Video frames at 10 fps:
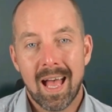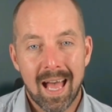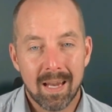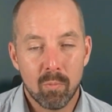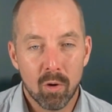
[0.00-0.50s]

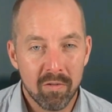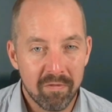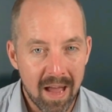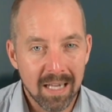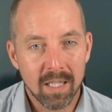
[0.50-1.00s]
and more
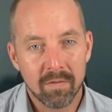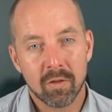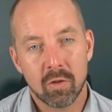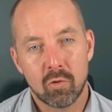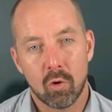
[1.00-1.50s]
effective
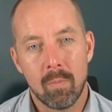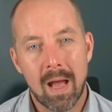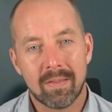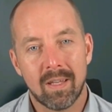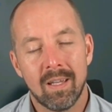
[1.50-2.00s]
control
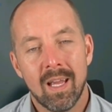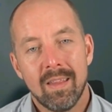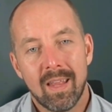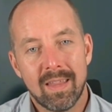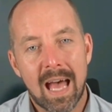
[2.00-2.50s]
method
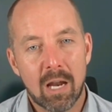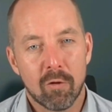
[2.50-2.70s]
than that